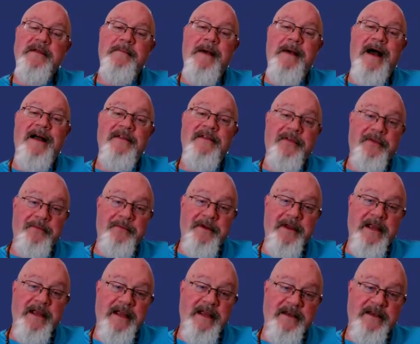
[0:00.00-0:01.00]
by
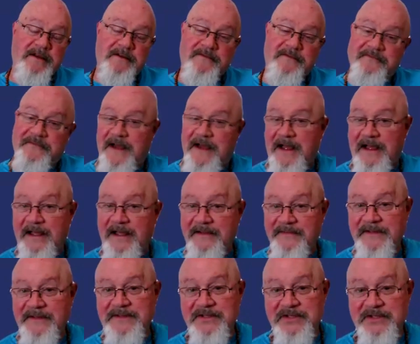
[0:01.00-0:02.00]
3 to 5
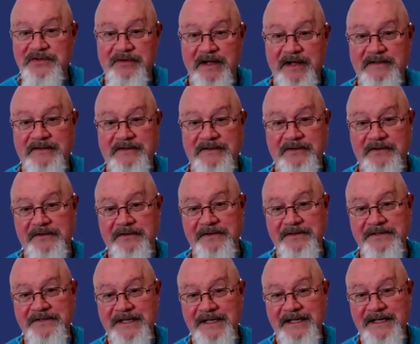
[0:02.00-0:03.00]

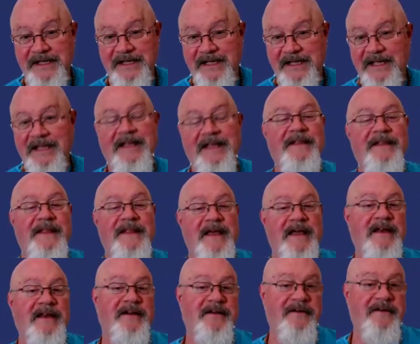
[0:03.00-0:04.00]
instructors in
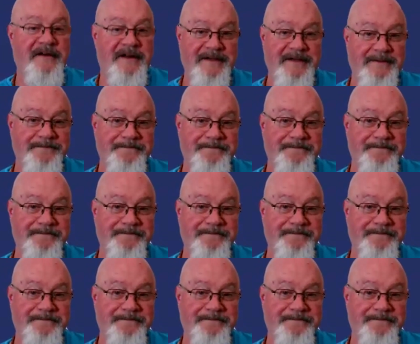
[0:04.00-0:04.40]
that area.